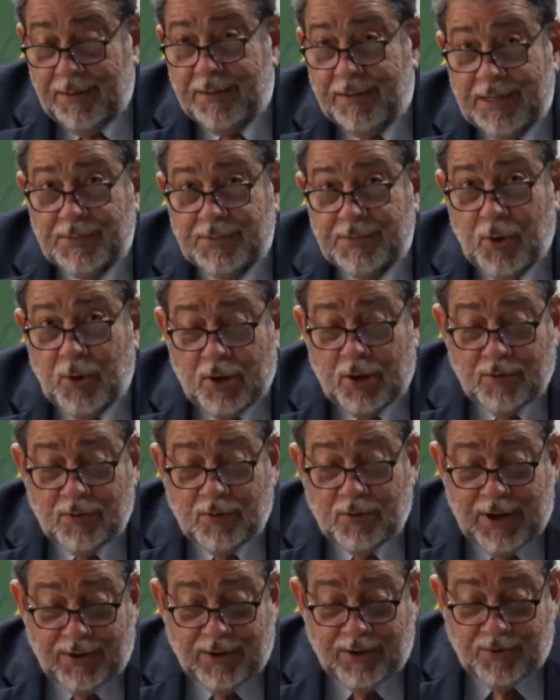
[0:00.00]
this model
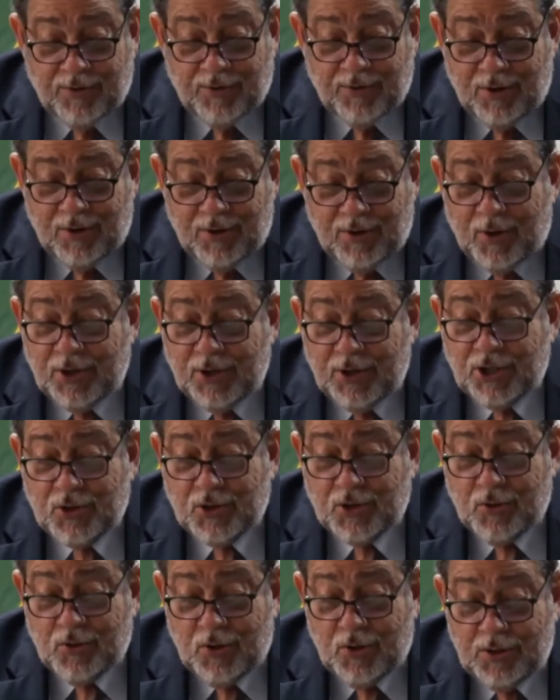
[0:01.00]
ran aground upon the
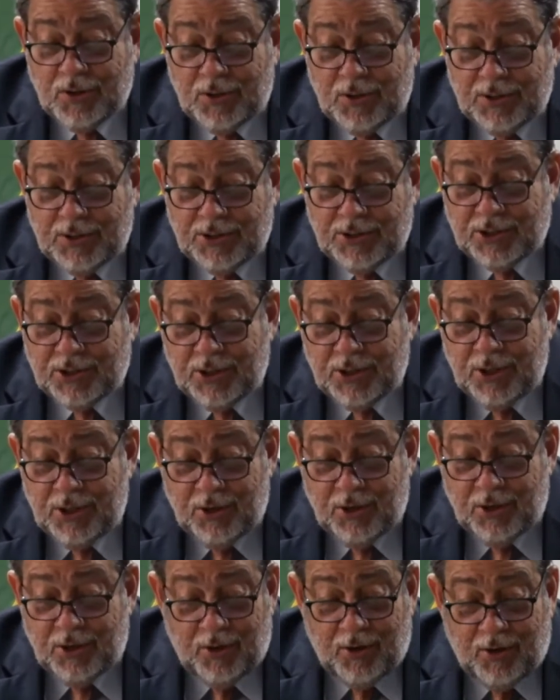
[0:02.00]
shores
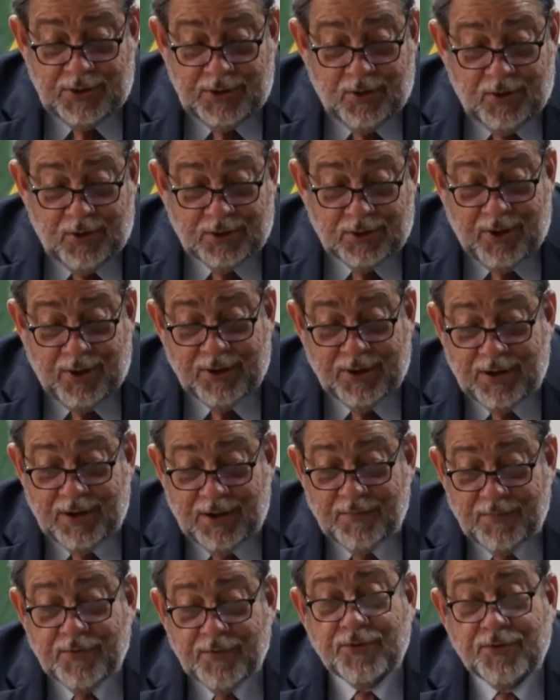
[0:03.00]
of the North
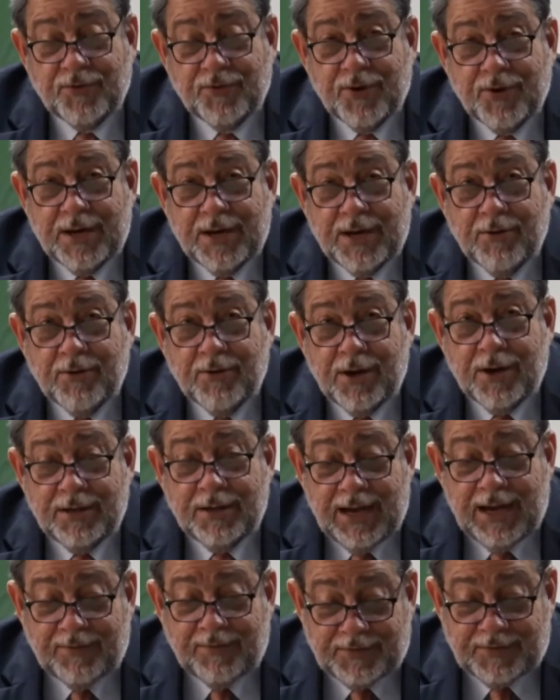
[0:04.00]
American Free Trade Area,
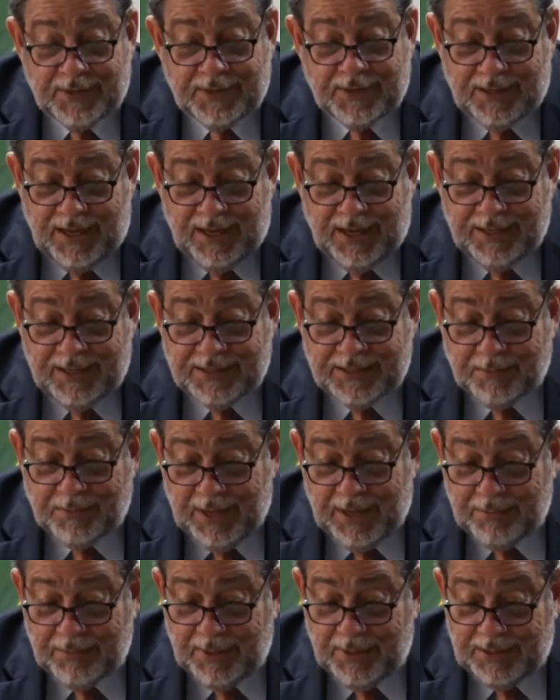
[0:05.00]
NAFTA, and its
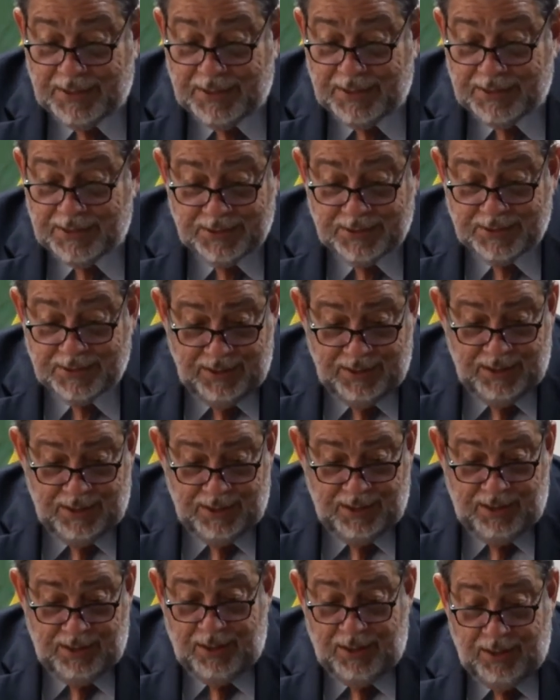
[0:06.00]
amendments,
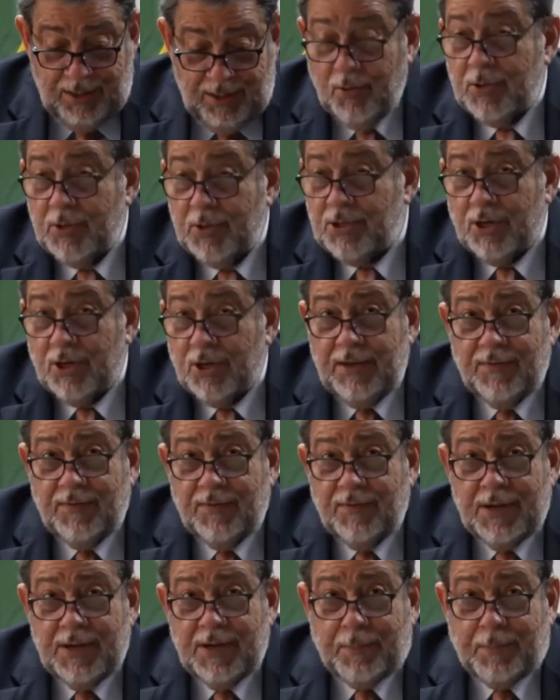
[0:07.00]
which not
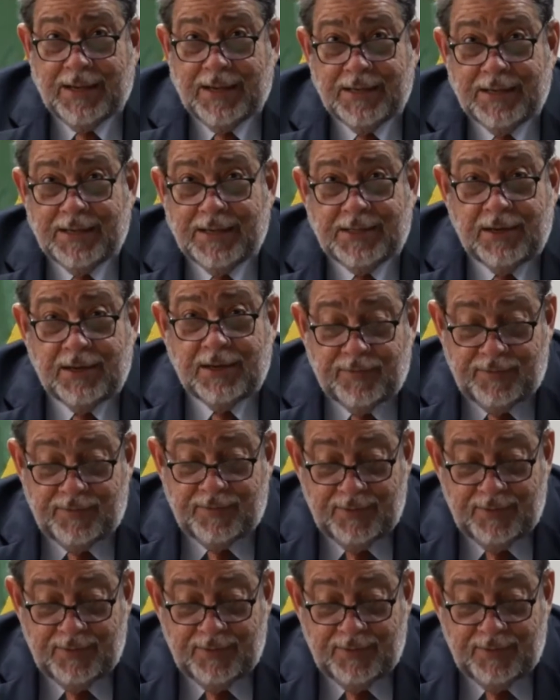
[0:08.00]
even the palliative